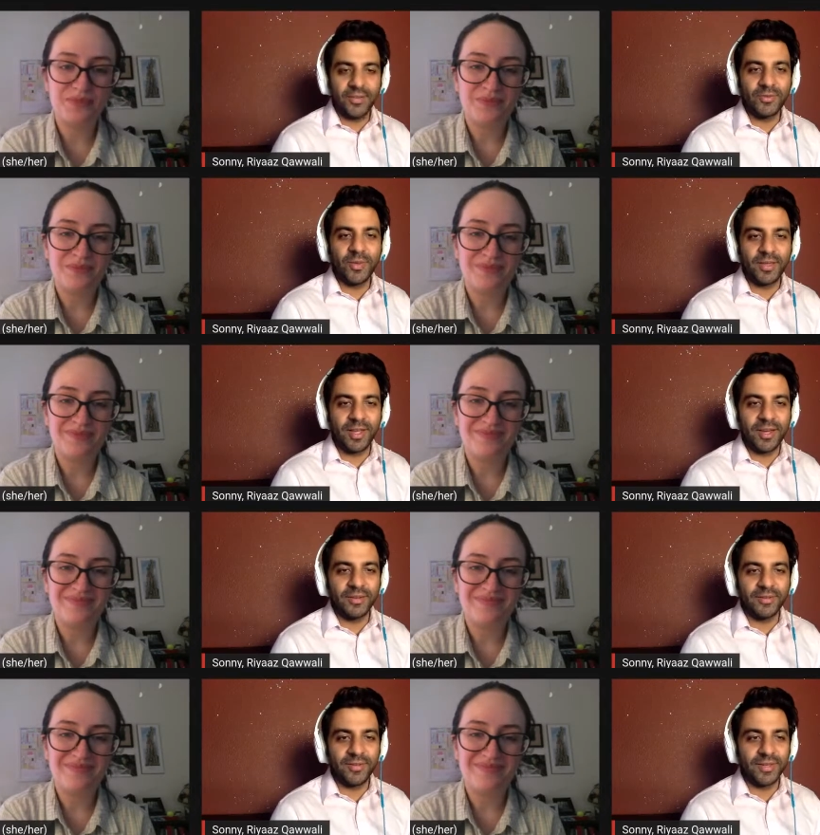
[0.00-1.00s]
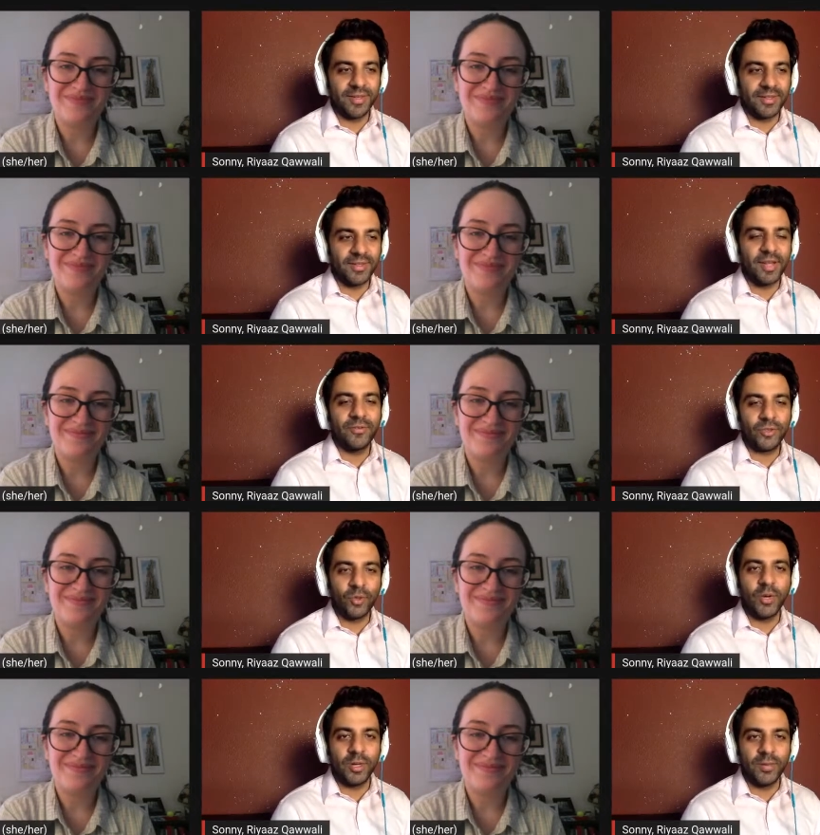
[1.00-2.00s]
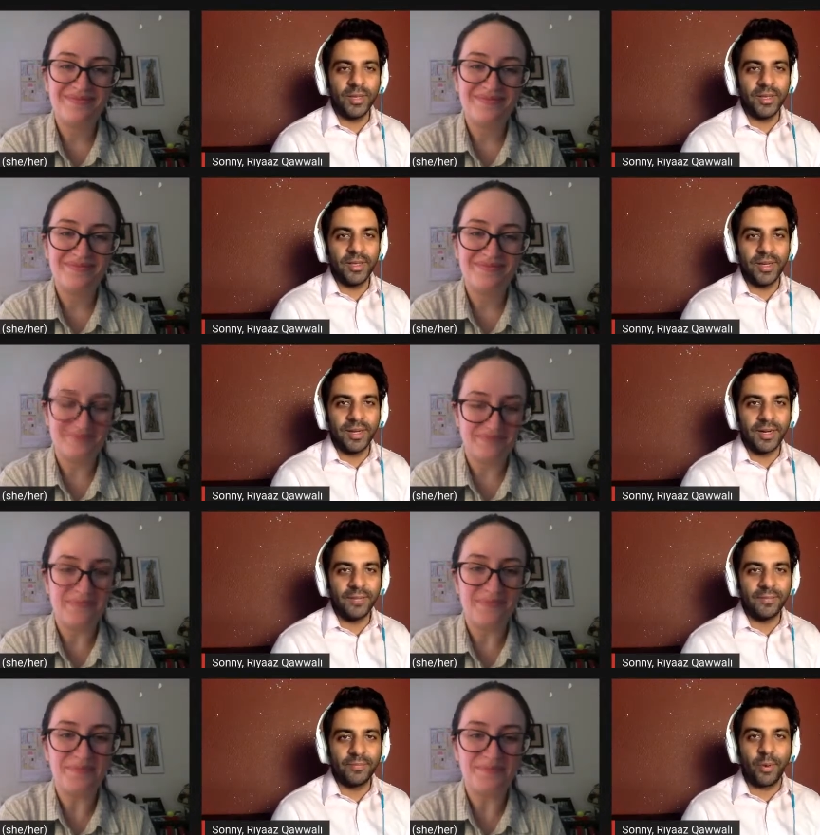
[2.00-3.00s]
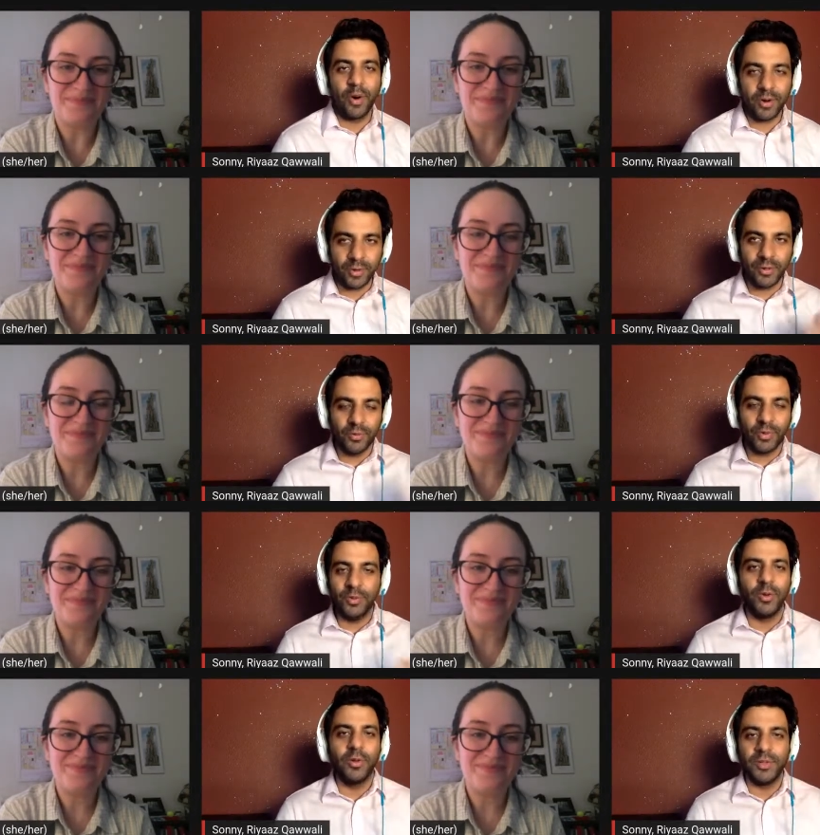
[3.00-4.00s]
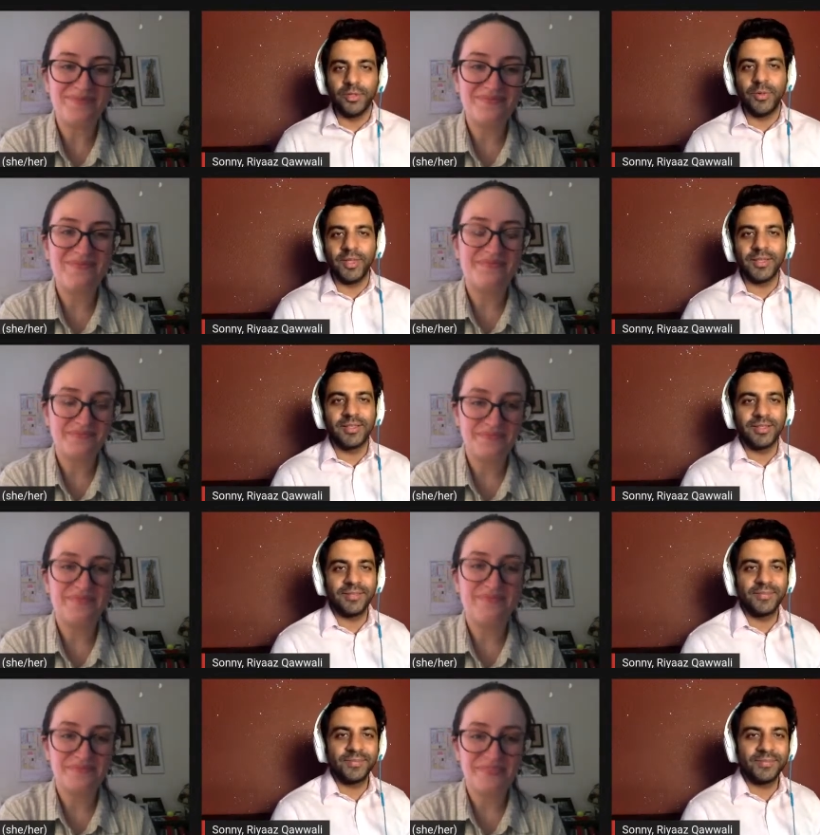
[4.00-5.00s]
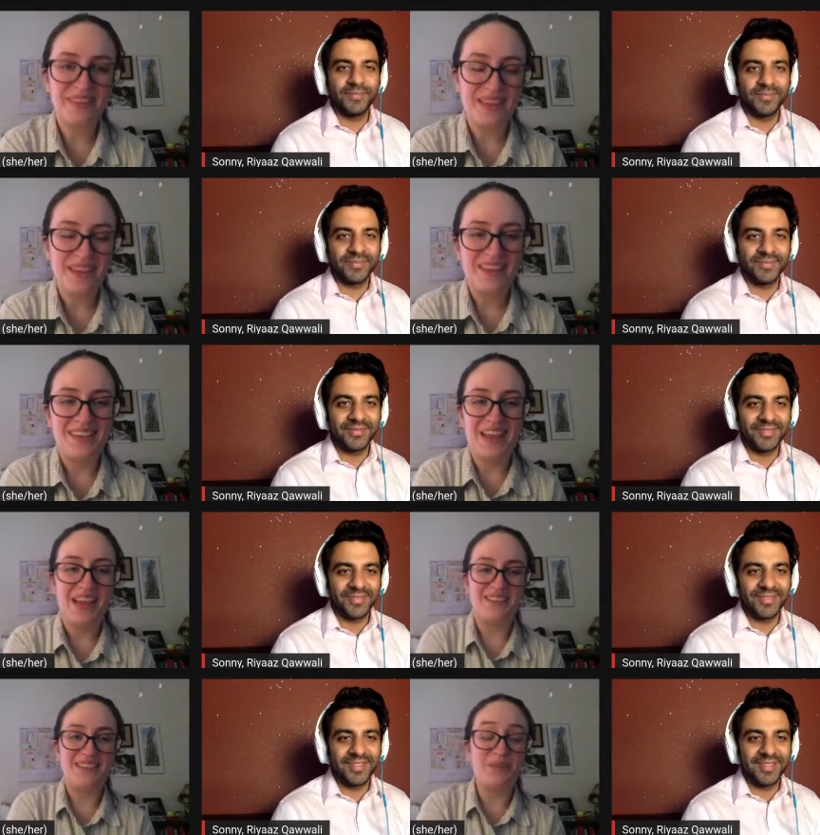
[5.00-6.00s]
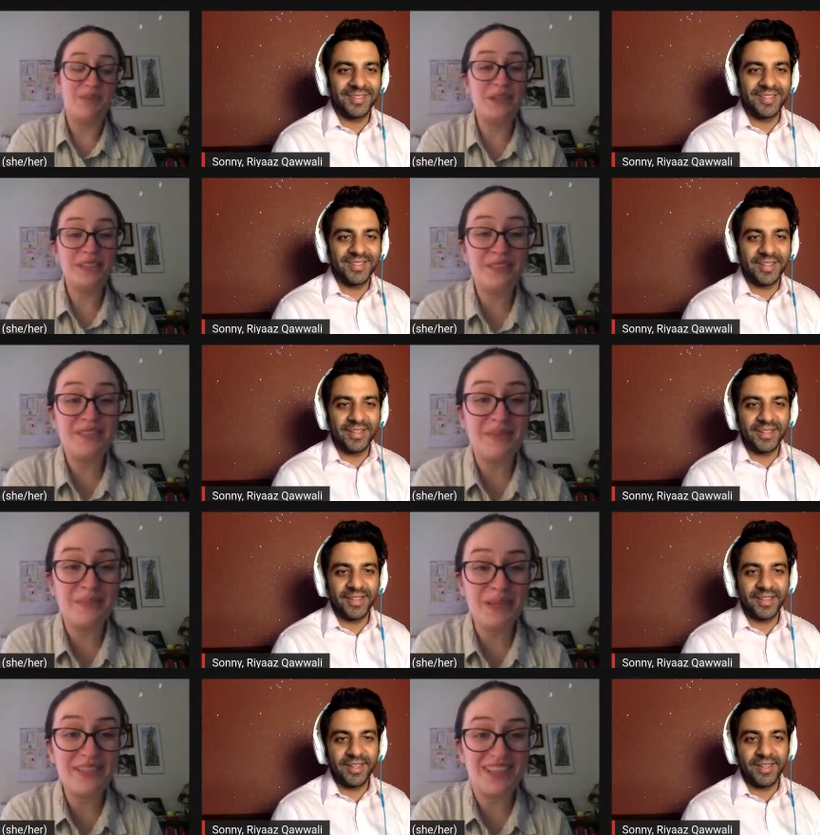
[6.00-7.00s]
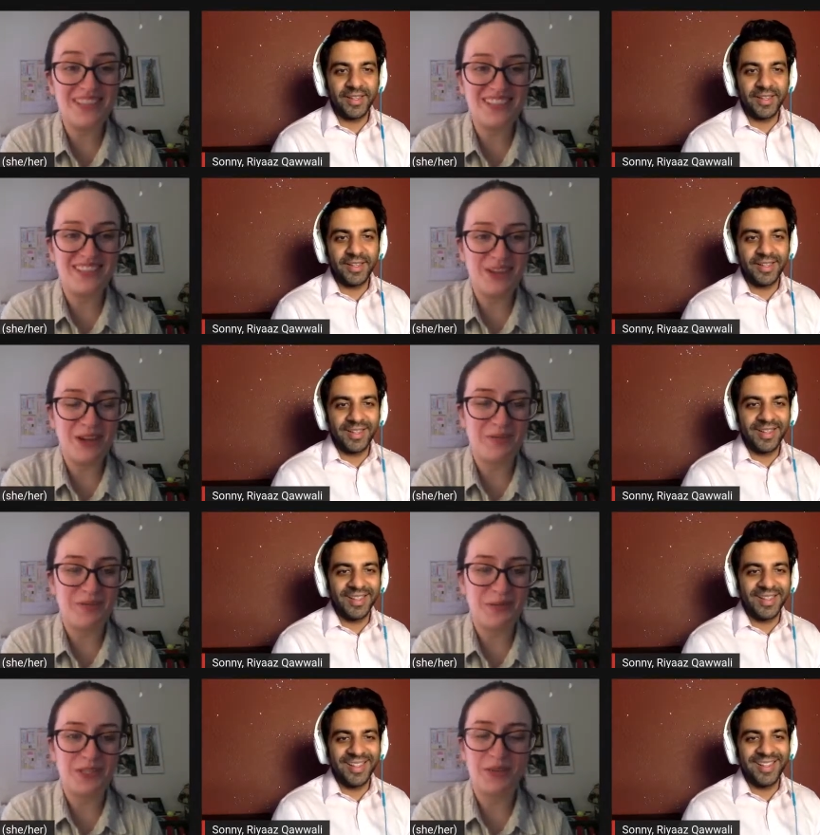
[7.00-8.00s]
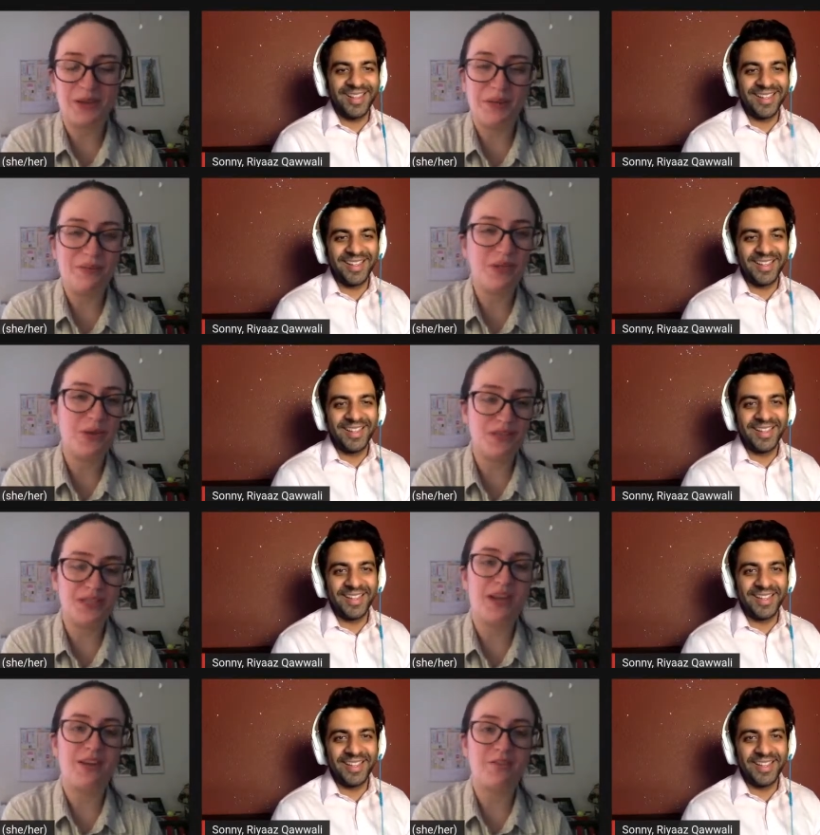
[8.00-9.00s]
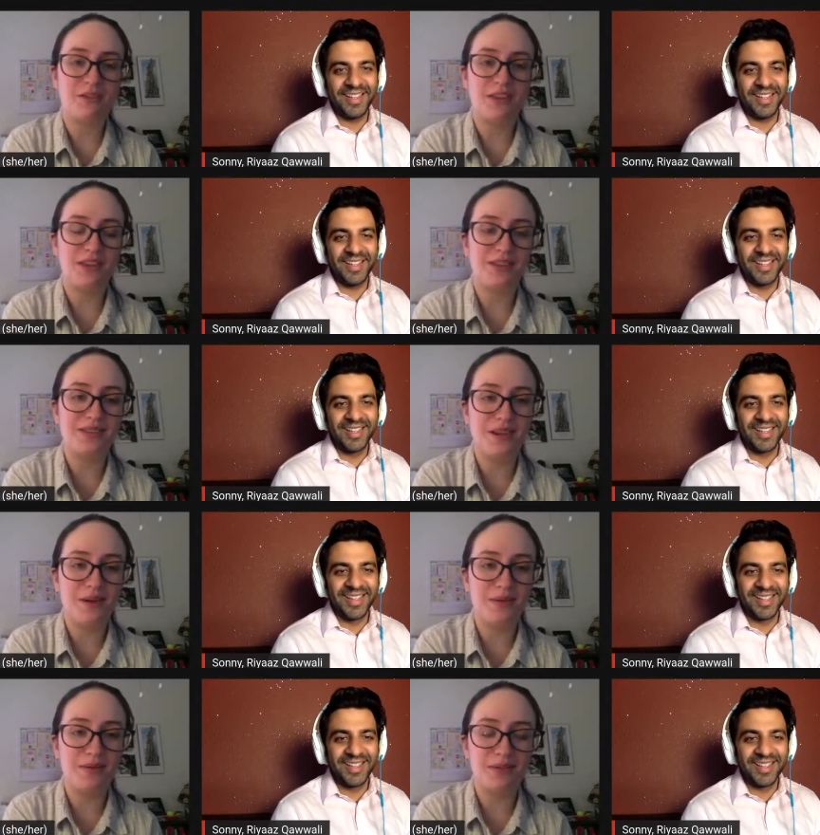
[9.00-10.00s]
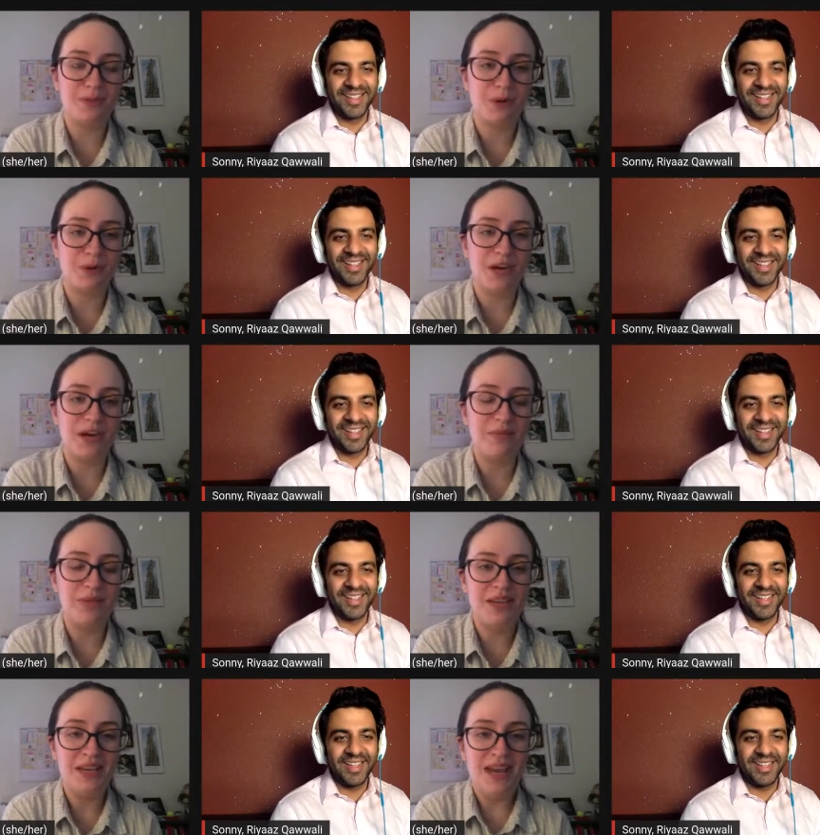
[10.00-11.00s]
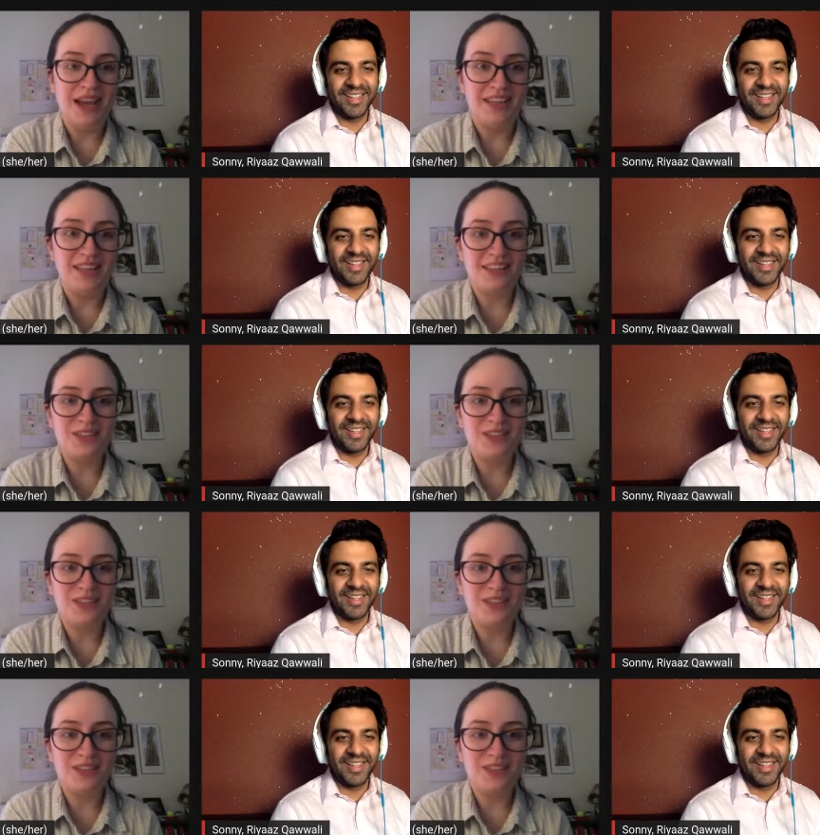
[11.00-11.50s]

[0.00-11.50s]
Speaker 1: gives me a lot of uh, a lot of joy to be partnered with you all in doing this.
Speaker 2: Yes, it brings it brings us a lot of joy too. I'm so excited for this uh, this program. I think